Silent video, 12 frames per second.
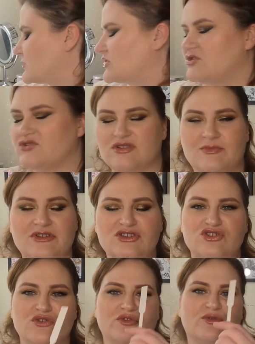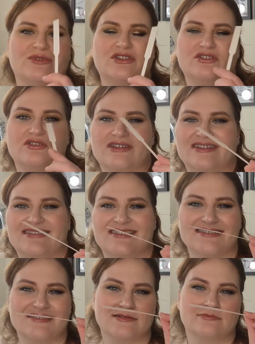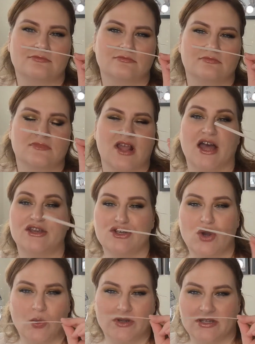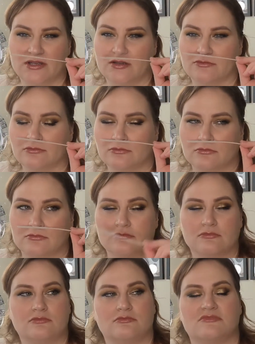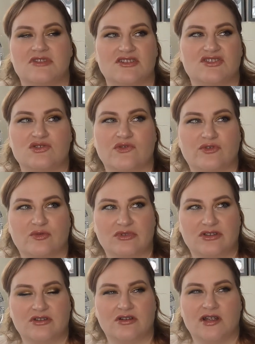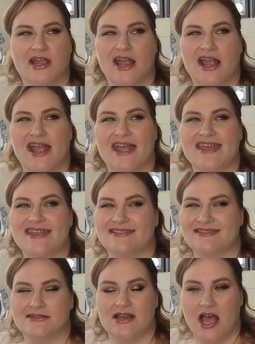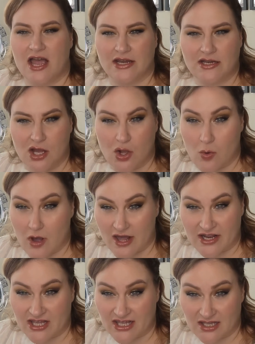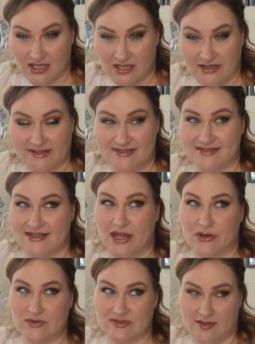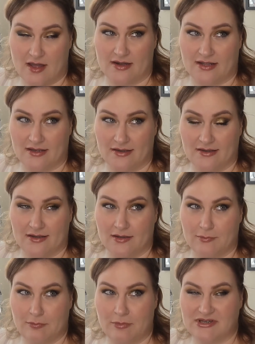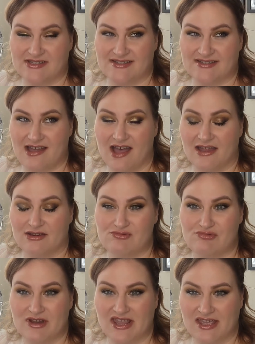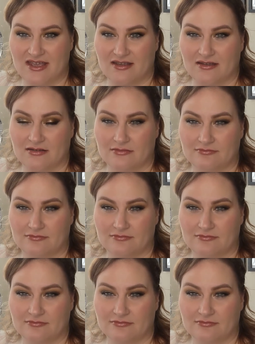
There's something so familiar in this, a note in here that is so familiar. It's not aquatic, it's not ozonic, but it's not ringing.